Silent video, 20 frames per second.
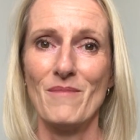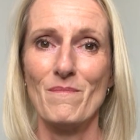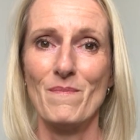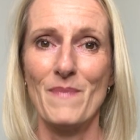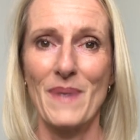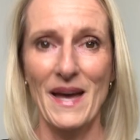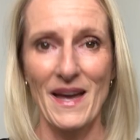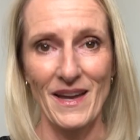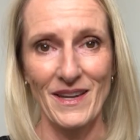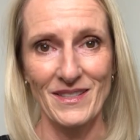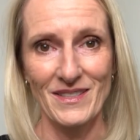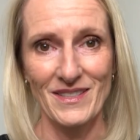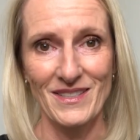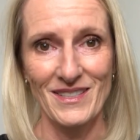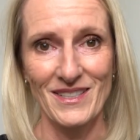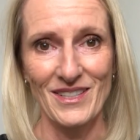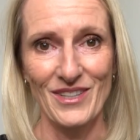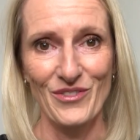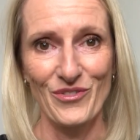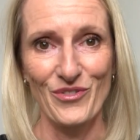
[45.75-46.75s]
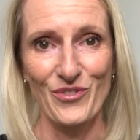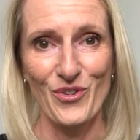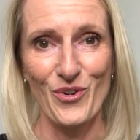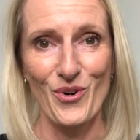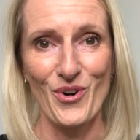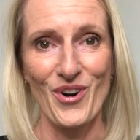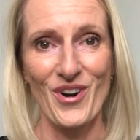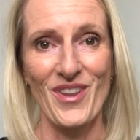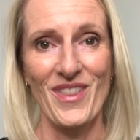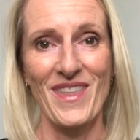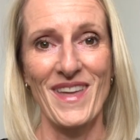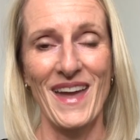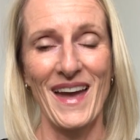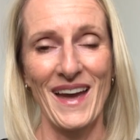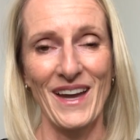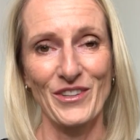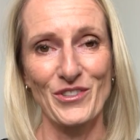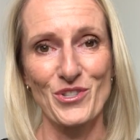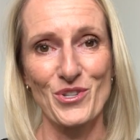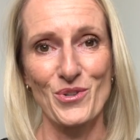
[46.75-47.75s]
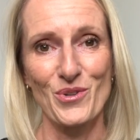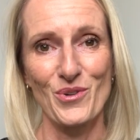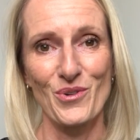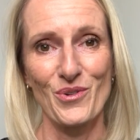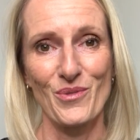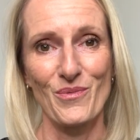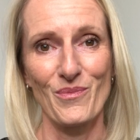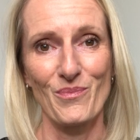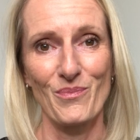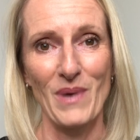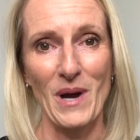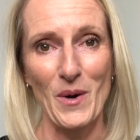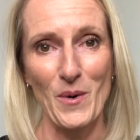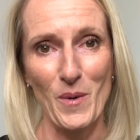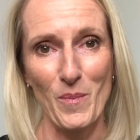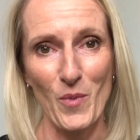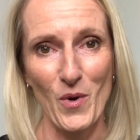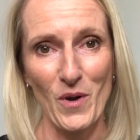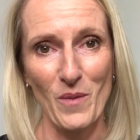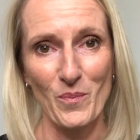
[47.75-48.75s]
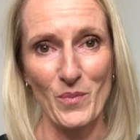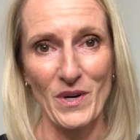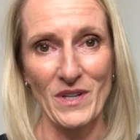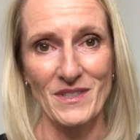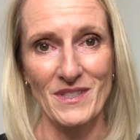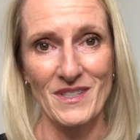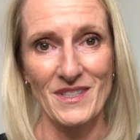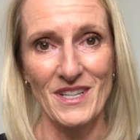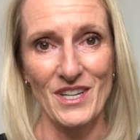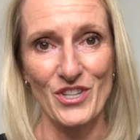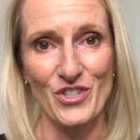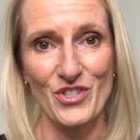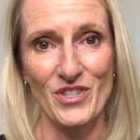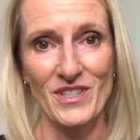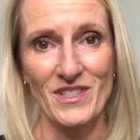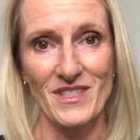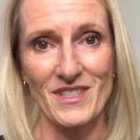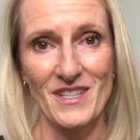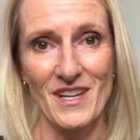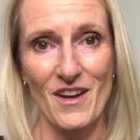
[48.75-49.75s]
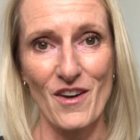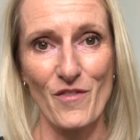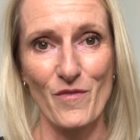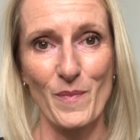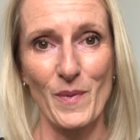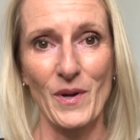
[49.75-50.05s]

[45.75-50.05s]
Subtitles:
best for the actual PowerPoint presentation itself,